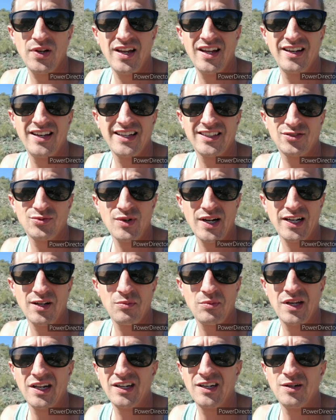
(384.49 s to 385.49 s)
and that's
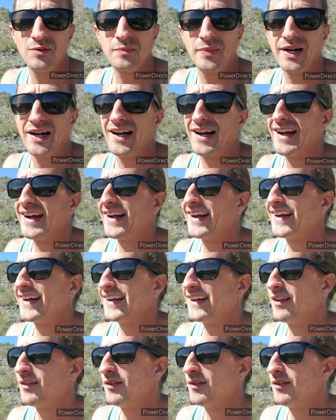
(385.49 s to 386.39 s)
recommended by